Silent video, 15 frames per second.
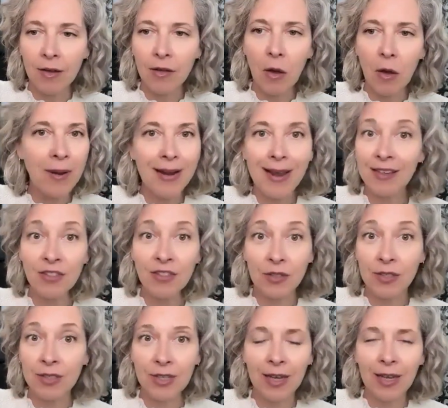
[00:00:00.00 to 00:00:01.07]
nobody has to
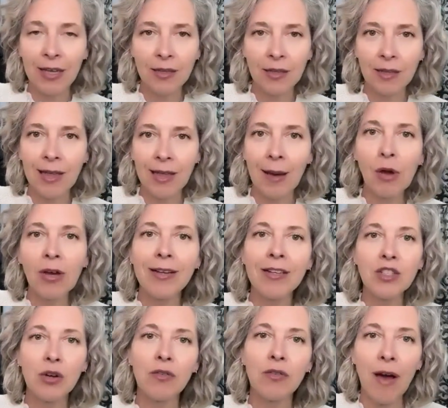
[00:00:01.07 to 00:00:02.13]
see it, I'm going to
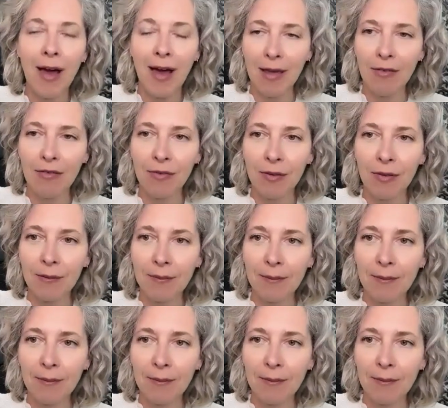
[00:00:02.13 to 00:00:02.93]
survive.